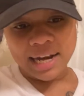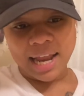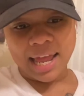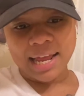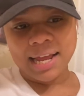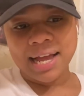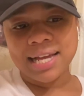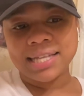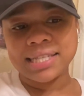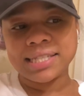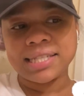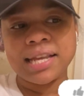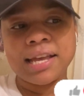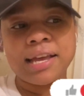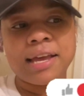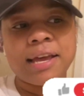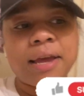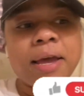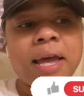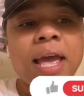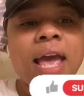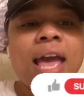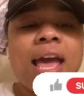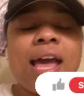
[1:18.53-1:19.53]
like i
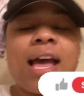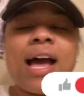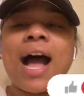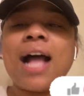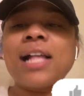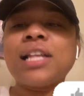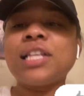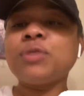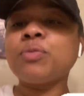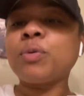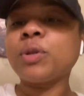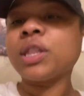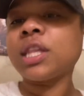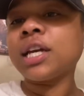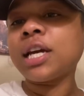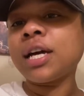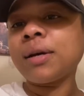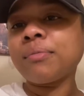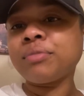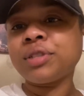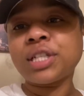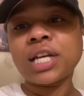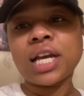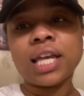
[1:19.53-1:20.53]
said i just want to
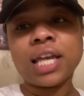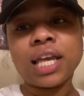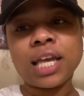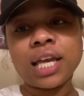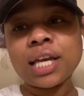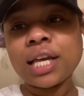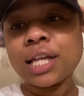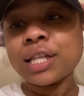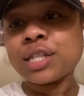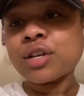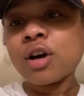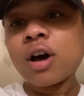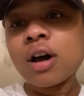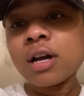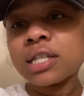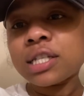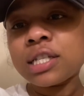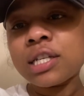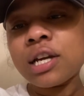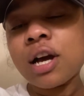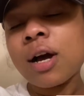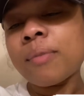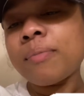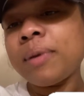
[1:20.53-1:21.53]
come check in and talk
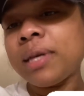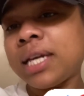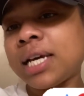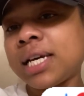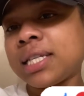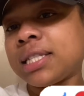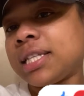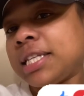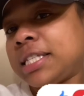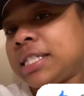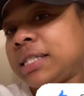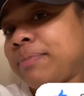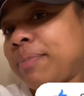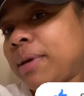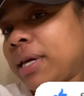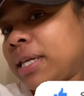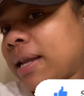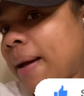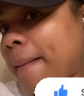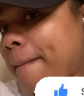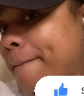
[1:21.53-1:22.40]
to y'all because it's been a